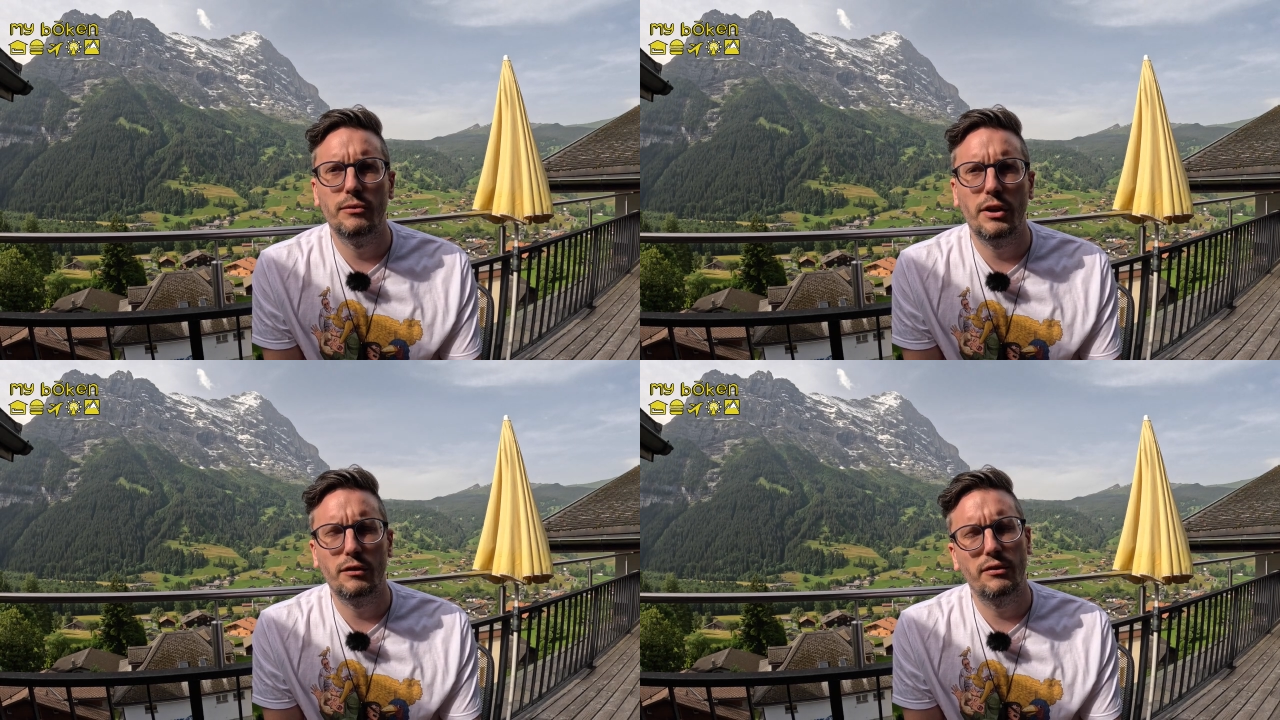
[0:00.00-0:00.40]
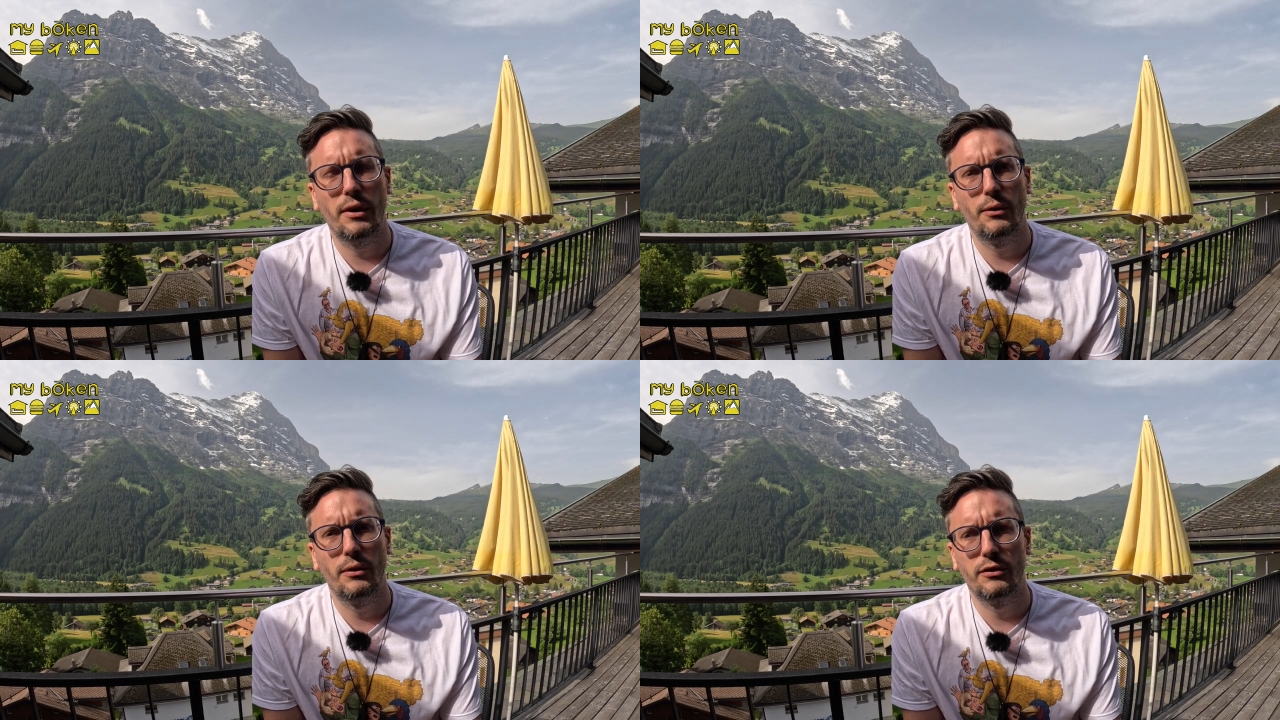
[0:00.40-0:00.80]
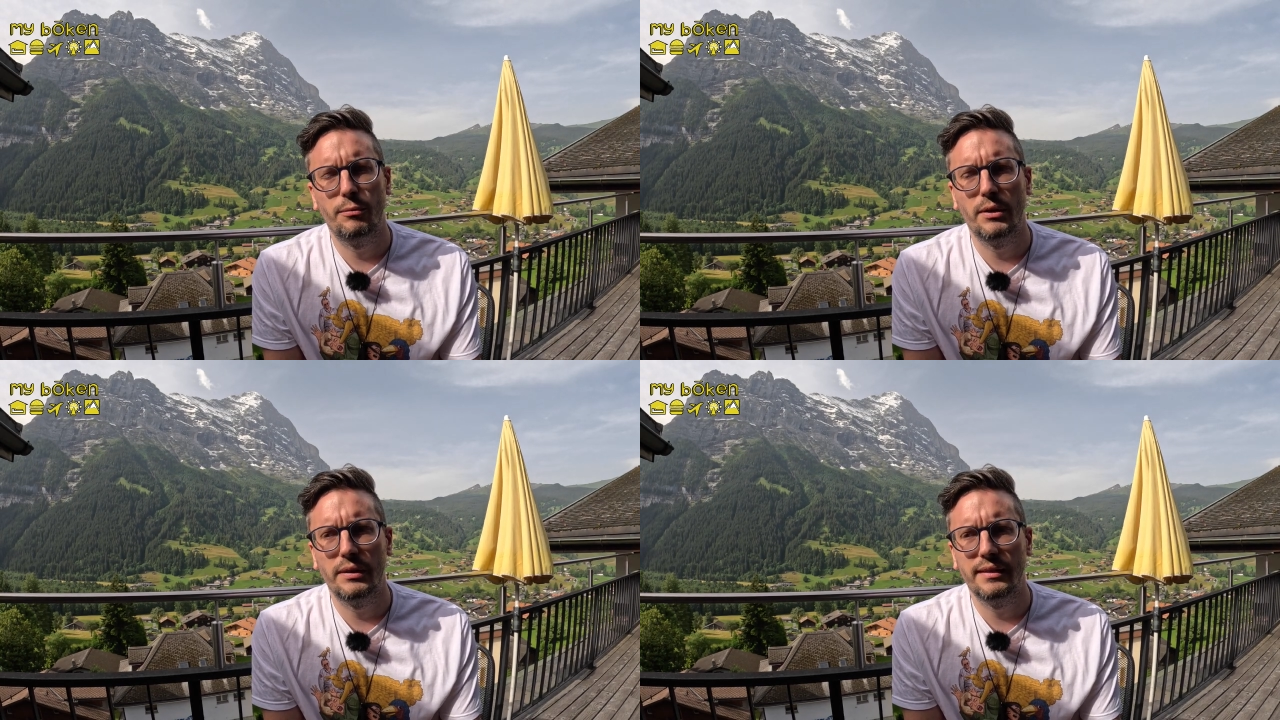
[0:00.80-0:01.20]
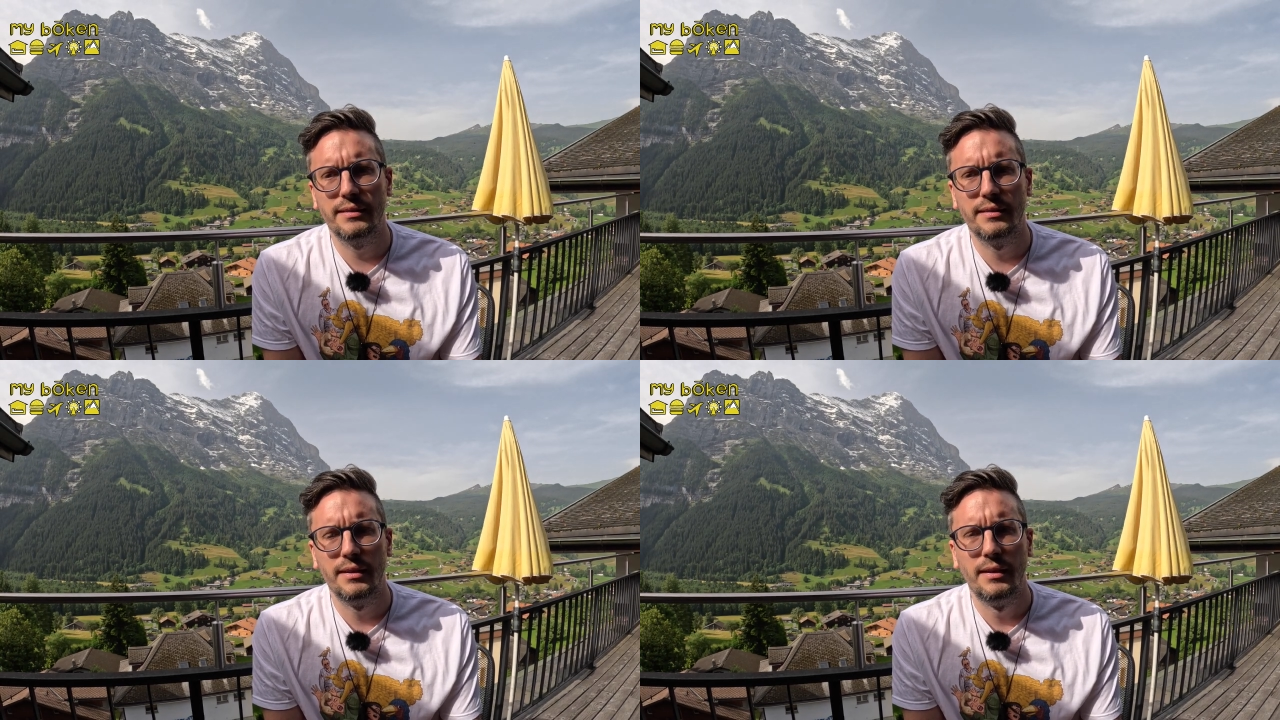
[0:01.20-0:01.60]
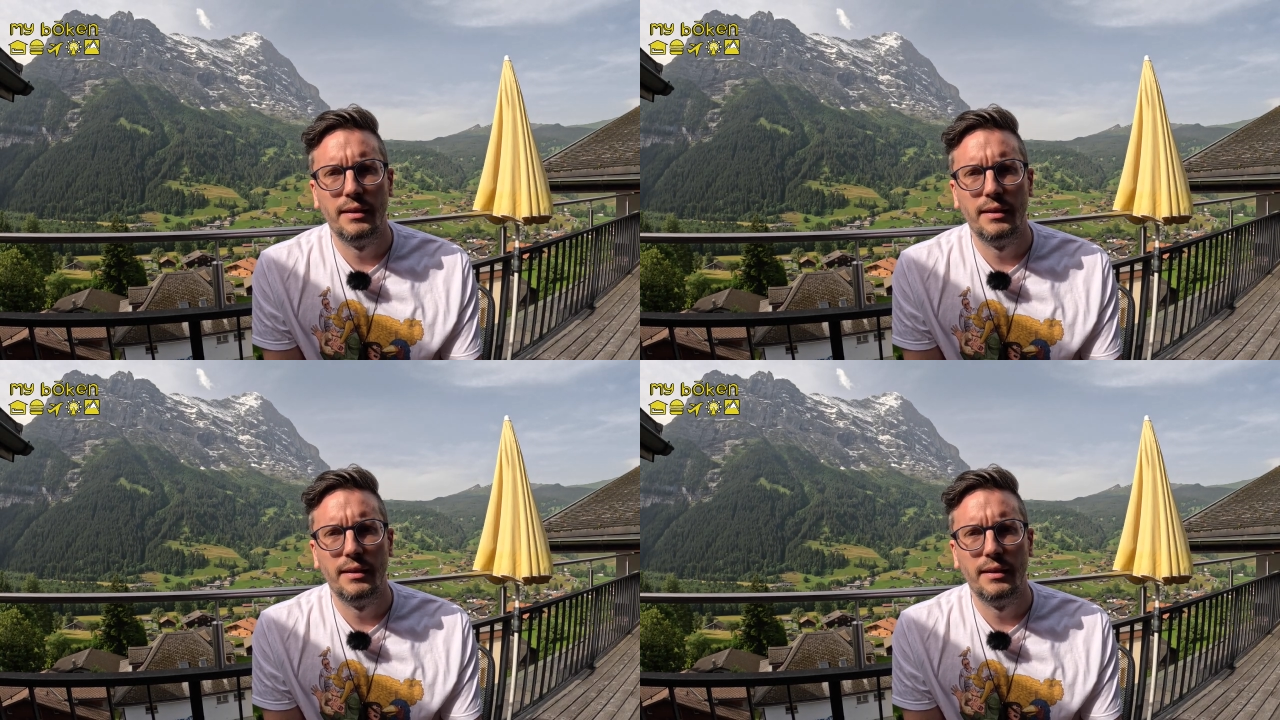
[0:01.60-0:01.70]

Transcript: Jungfraujoch, to be honest.